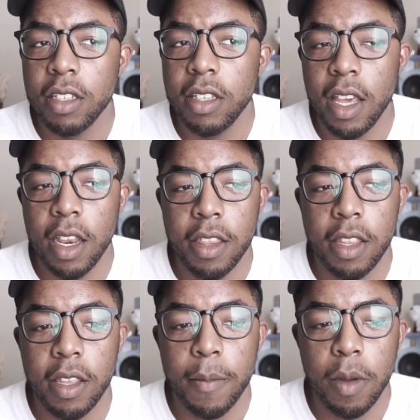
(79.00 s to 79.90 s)
kind of
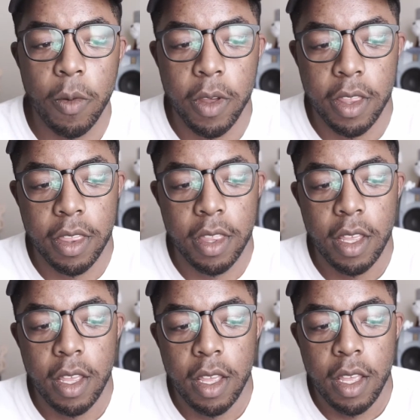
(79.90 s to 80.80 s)
thing, but with,
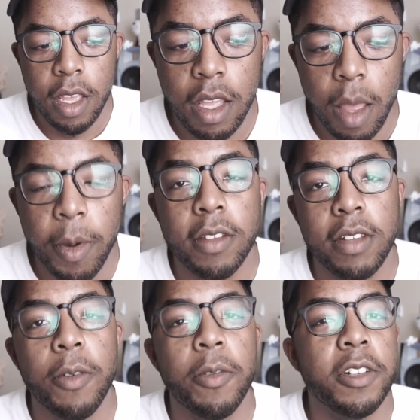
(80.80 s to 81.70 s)
I'm gonna
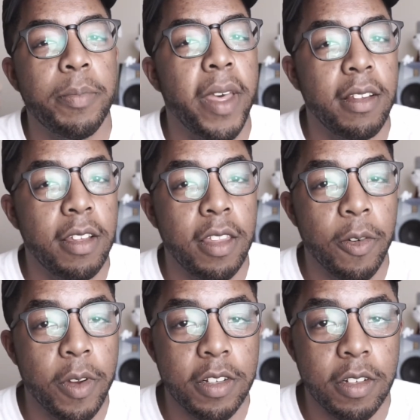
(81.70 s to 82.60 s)
say, respect to the
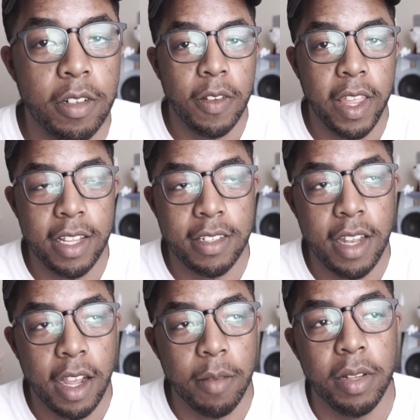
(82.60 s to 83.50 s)
original. Like, it's
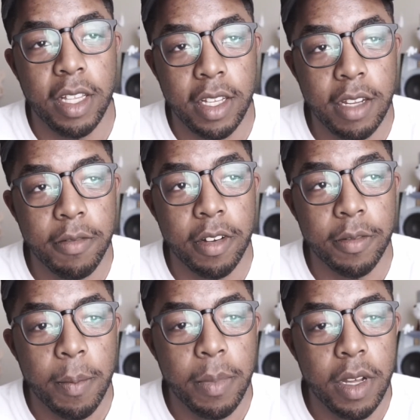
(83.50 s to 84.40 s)
not completely different,
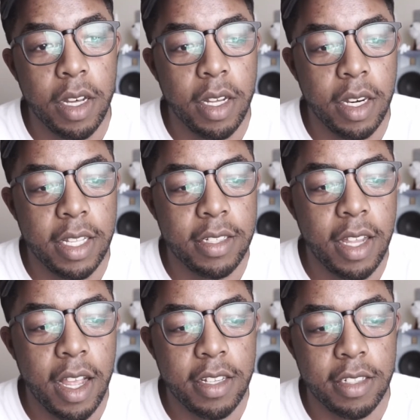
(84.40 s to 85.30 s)
but it's
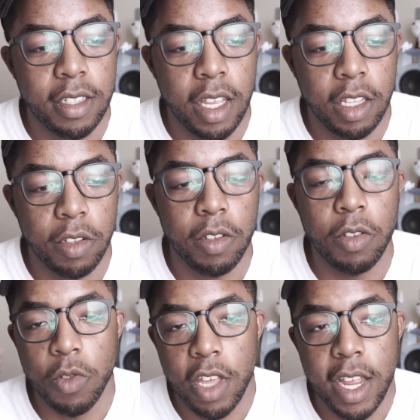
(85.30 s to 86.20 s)
not just like
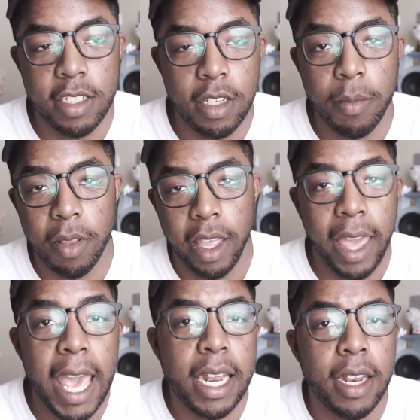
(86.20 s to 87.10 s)
you changed it up and
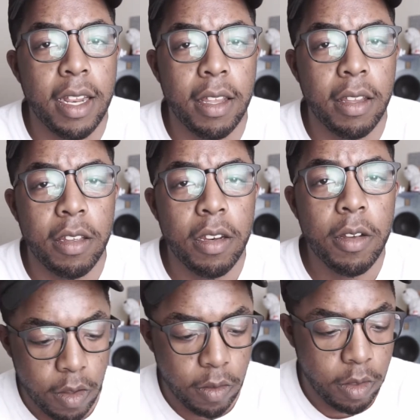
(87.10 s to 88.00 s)
like edited it,
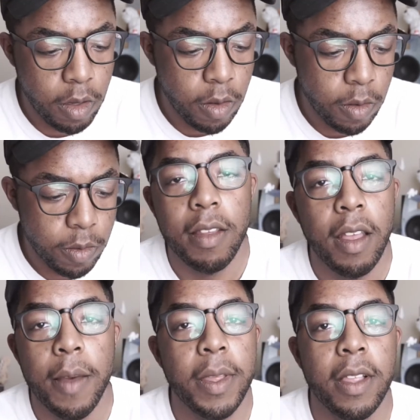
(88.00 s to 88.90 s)
So,
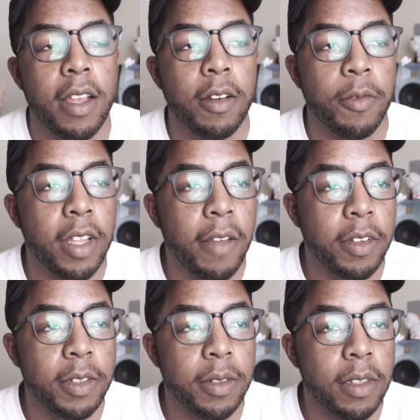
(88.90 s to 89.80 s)
I mean, I don't really have to,